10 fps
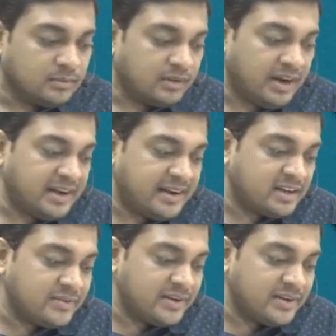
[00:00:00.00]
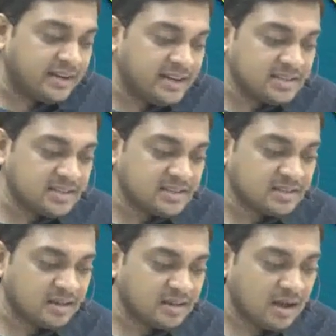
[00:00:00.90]
Right? Debtor will increase
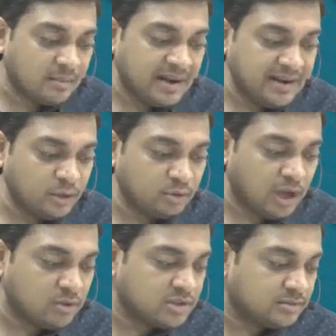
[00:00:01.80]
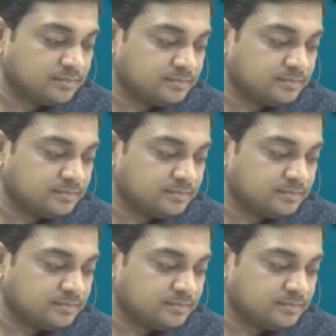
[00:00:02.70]
by 2,000.